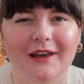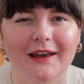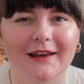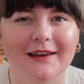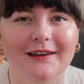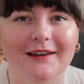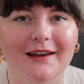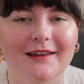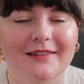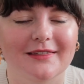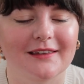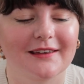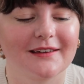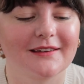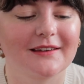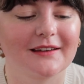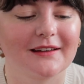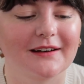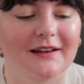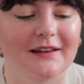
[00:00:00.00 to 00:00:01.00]
I
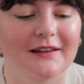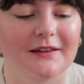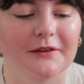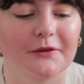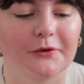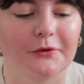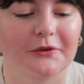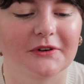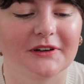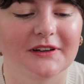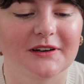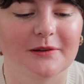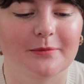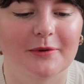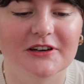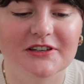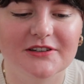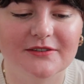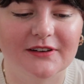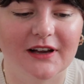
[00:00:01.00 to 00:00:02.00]
think, and I ordered a
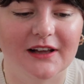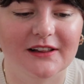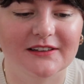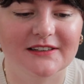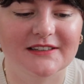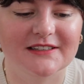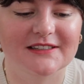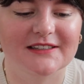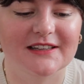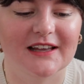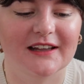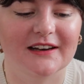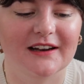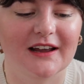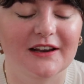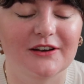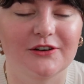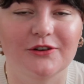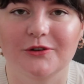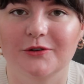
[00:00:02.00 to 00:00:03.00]
bunch of colours that
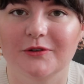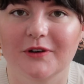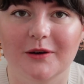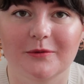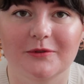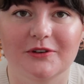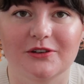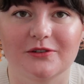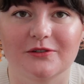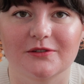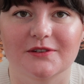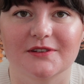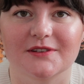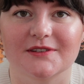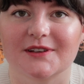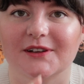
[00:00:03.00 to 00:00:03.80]
I knew I would use,